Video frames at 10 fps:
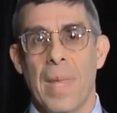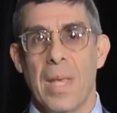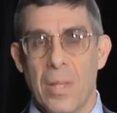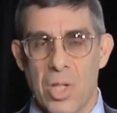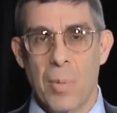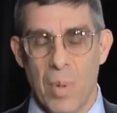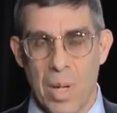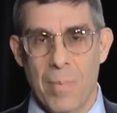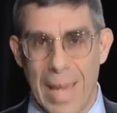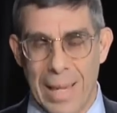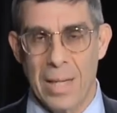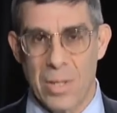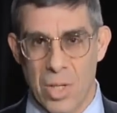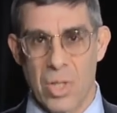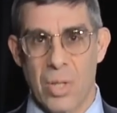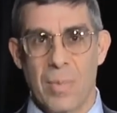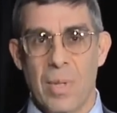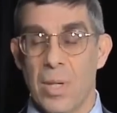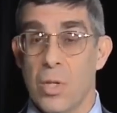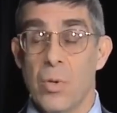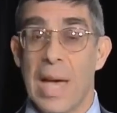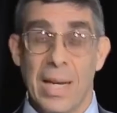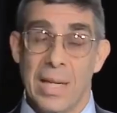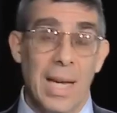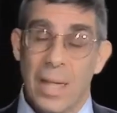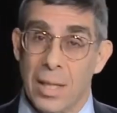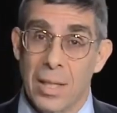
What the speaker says: in the Cypriot banking system. You can't get it.